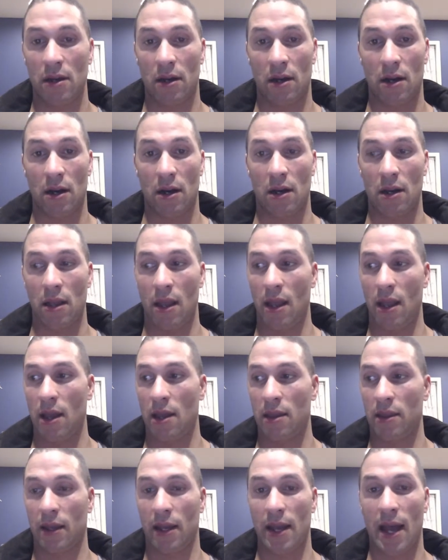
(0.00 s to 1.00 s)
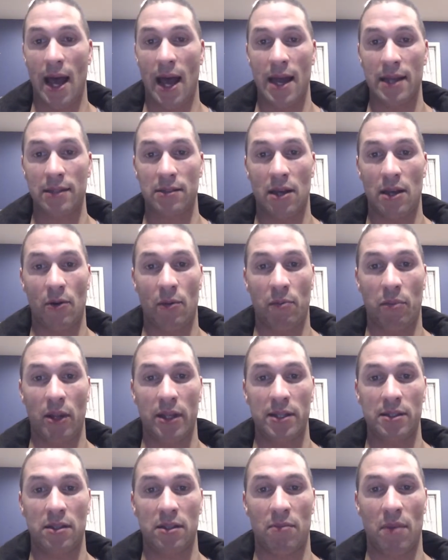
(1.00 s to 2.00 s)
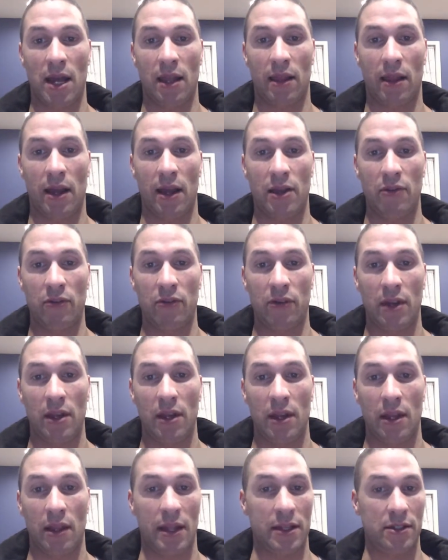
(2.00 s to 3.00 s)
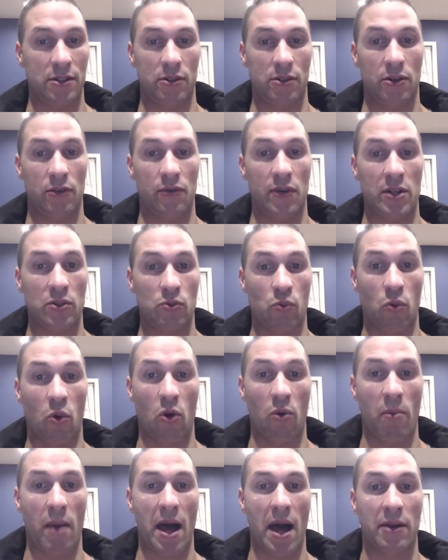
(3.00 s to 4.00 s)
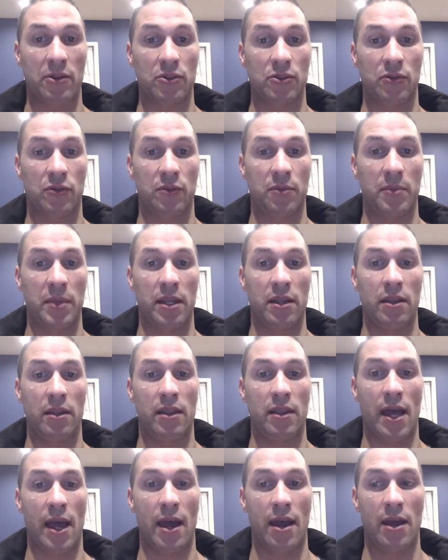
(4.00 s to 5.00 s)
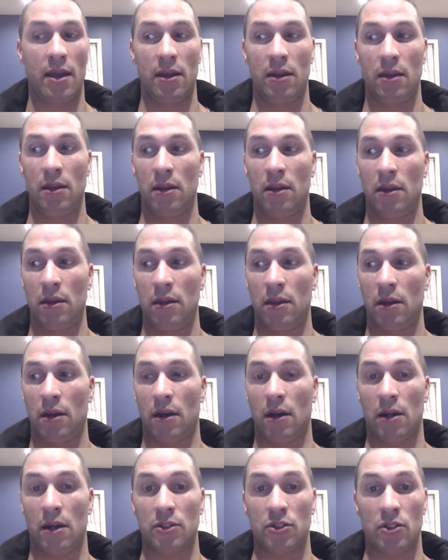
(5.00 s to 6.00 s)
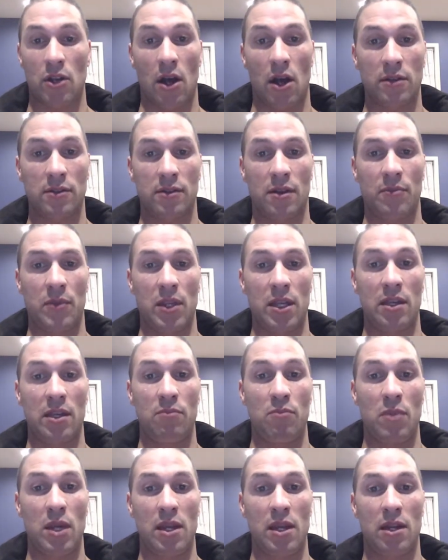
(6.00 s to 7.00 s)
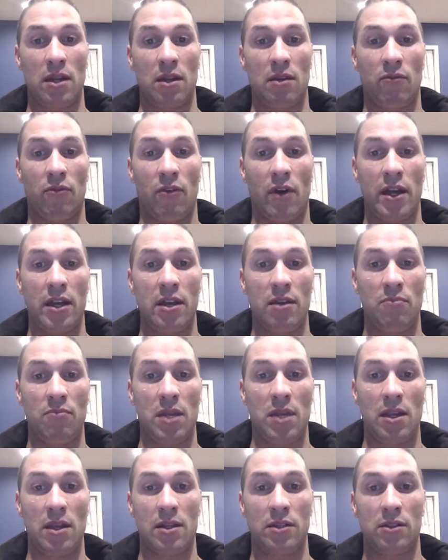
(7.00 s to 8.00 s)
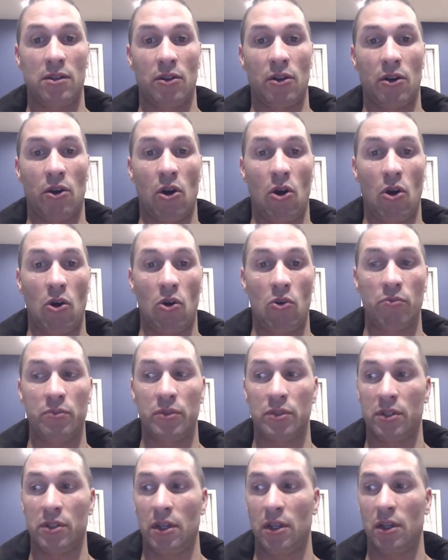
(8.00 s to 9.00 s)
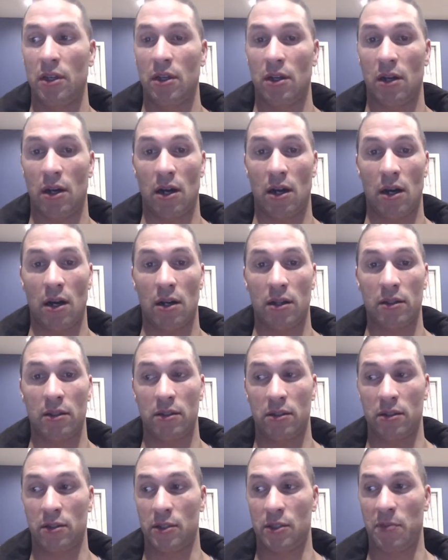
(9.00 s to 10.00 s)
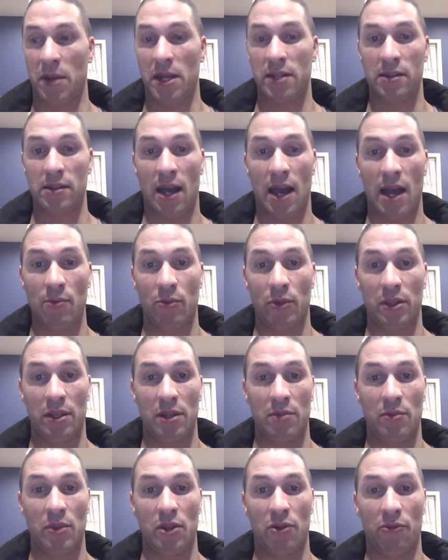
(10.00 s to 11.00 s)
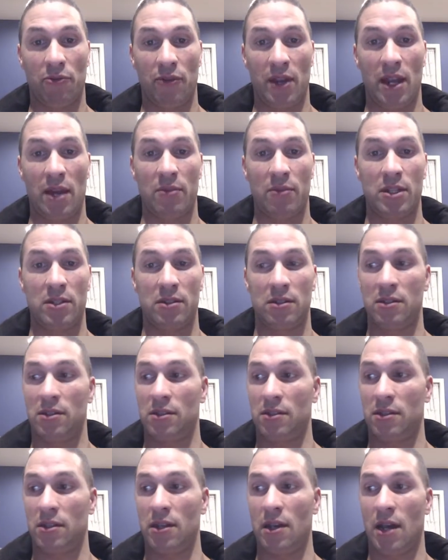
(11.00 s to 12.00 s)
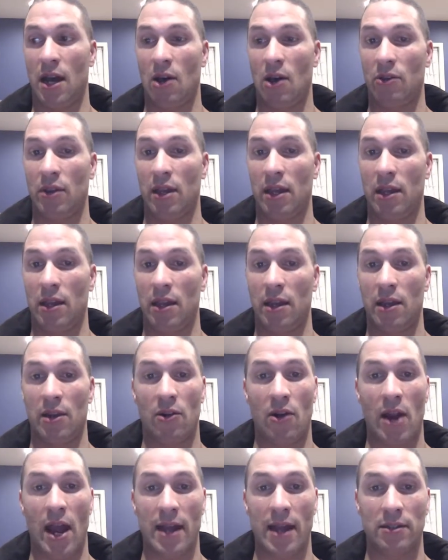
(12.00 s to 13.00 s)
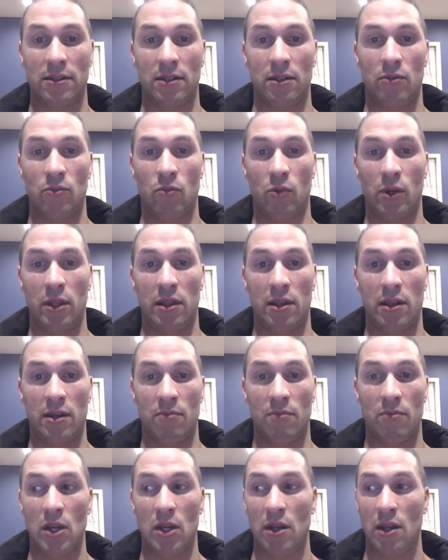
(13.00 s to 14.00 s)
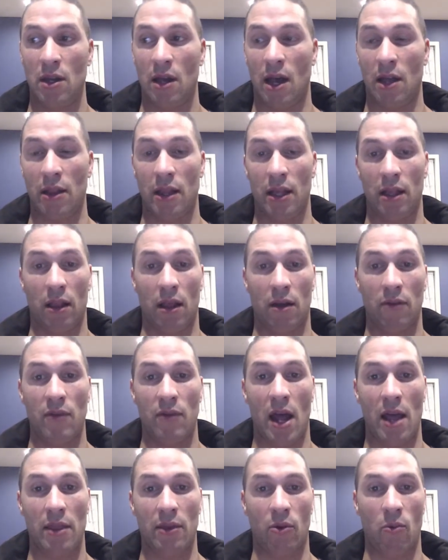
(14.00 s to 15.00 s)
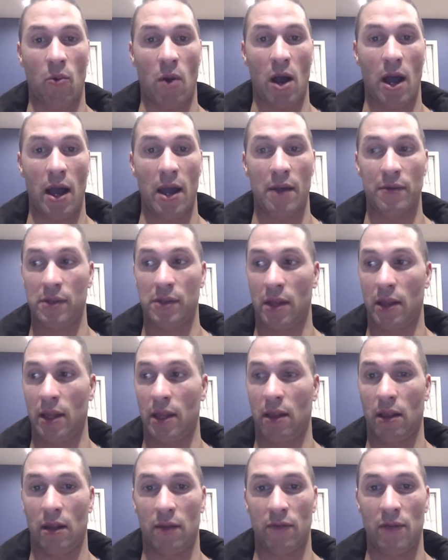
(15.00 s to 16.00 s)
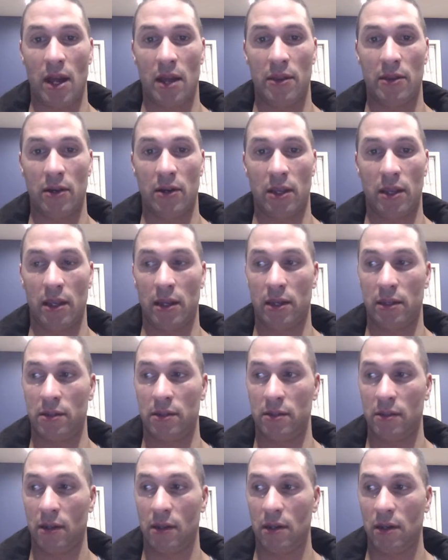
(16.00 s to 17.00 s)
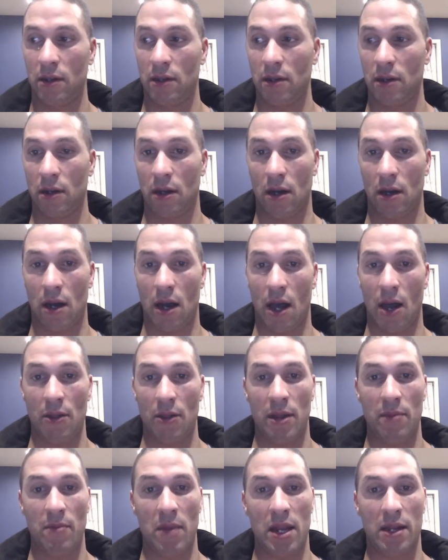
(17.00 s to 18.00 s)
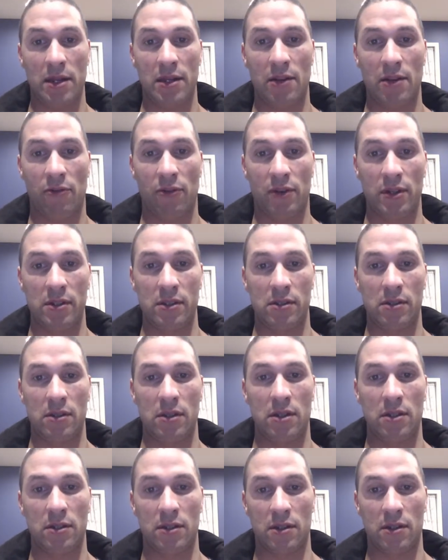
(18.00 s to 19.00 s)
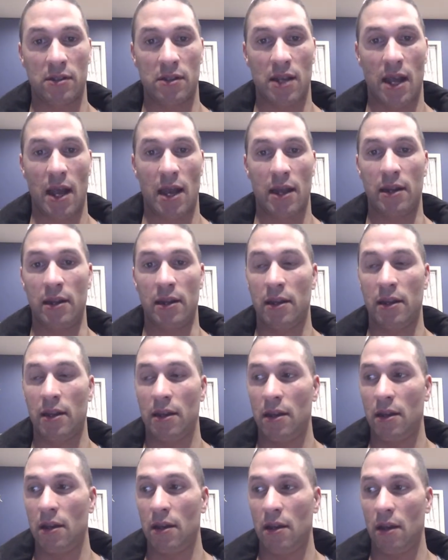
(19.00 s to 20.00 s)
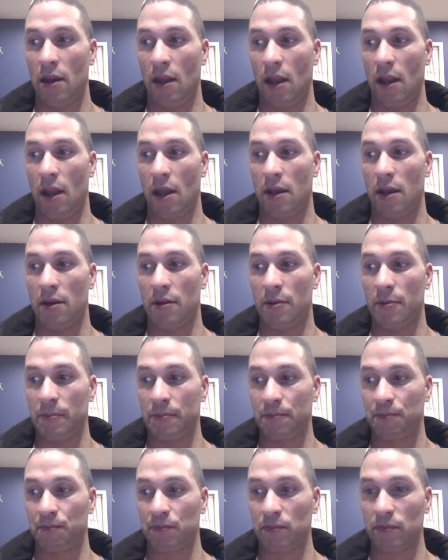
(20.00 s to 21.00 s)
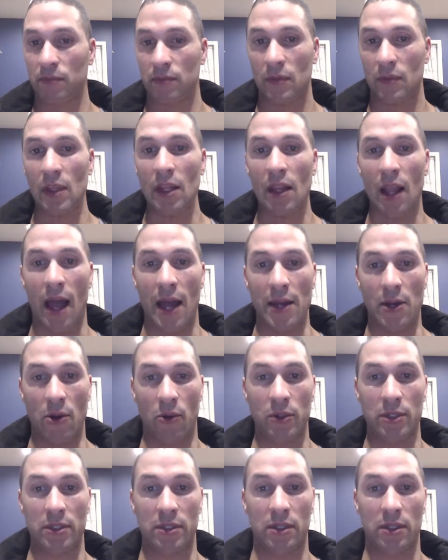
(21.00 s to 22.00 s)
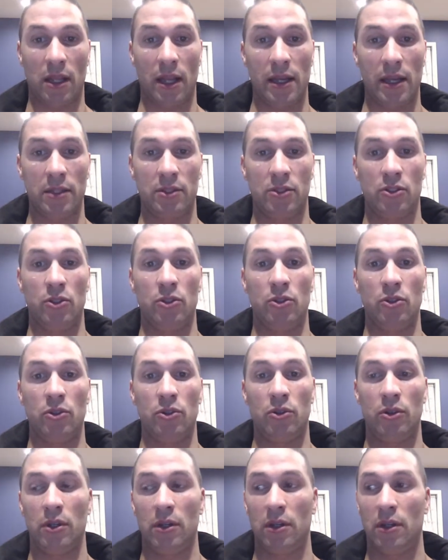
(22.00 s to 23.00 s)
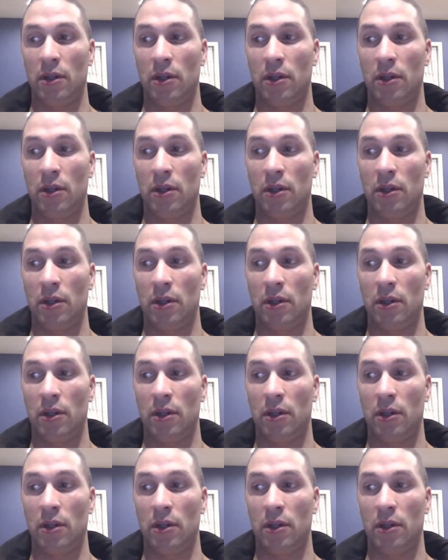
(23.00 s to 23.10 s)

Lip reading: and the guys that were placed in my life that served as role models for me, that saw something in me and invited me into their homes to spend time with them and their families, and see how they interacted with them, how they loved on their wives, how they loved on their kids, how they made a difference in society. And I know what it's like to